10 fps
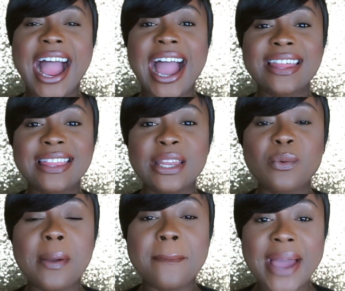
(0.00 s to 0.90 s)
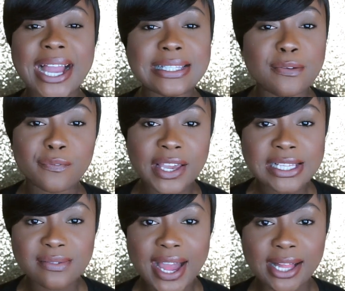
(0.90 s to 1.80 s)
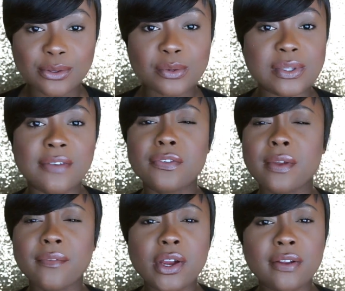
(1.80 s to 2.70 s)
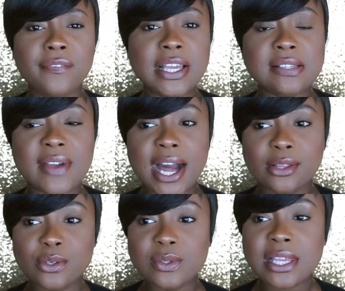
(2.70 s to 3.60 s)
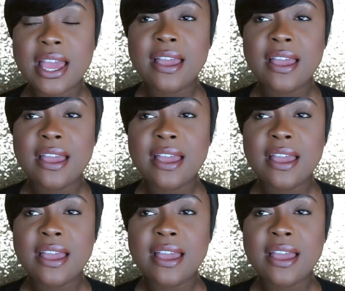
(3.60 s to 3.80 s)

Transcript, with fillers: I then went back to Face Values. If you've never heard of Face Values,